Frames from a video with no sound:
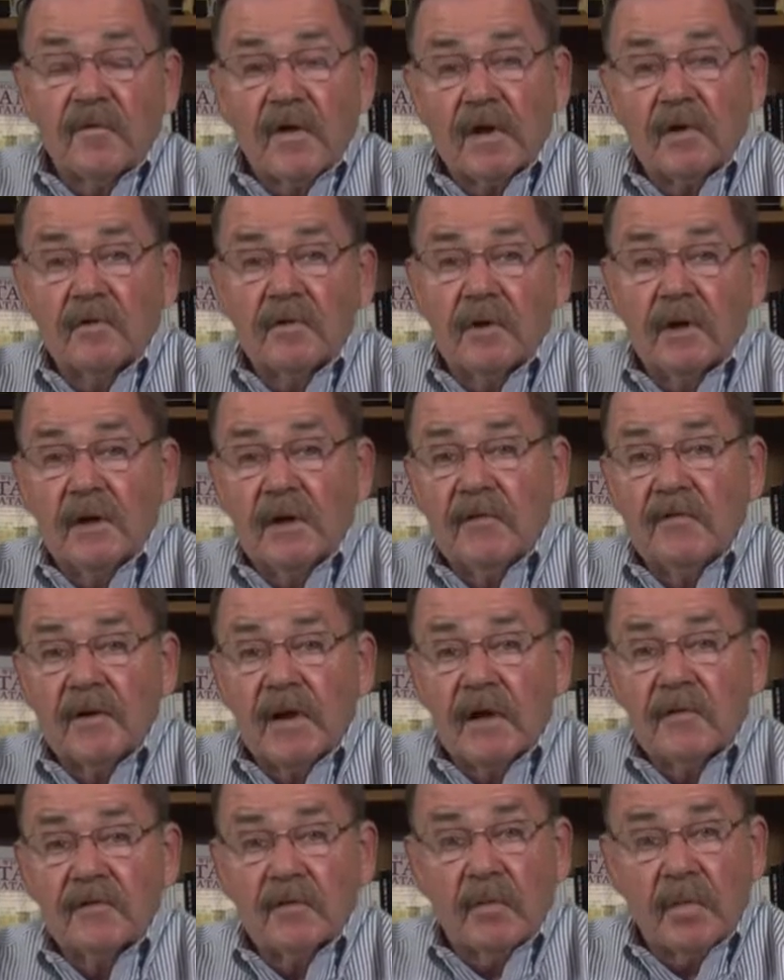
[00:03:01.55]
fact, you didn't even
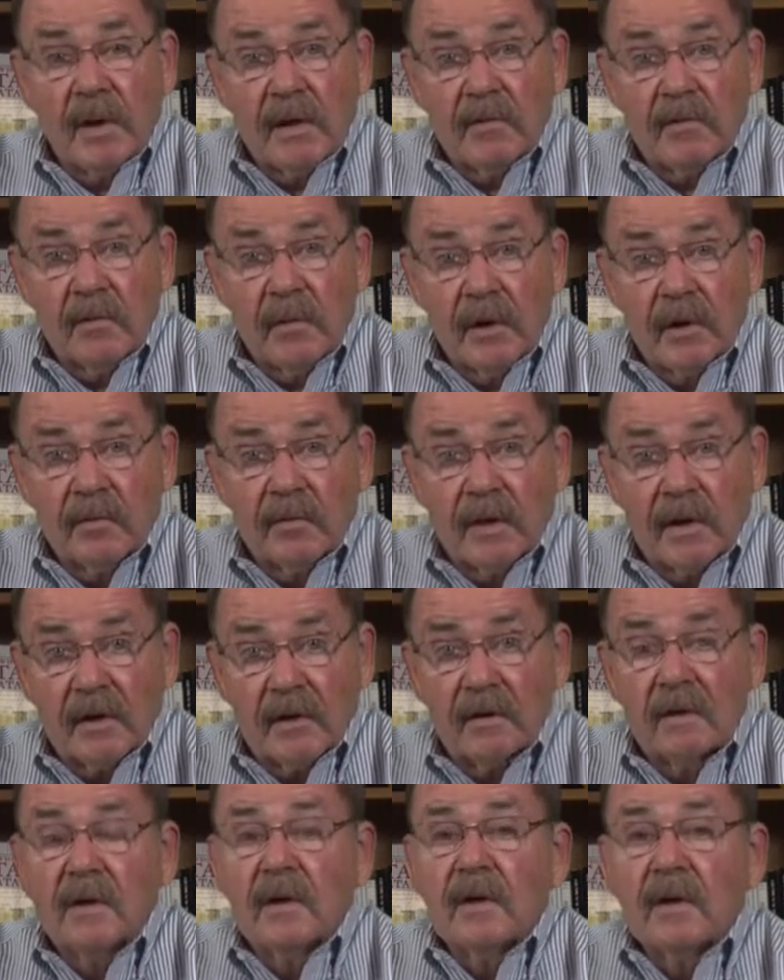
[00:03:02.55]
have to pay the mailman.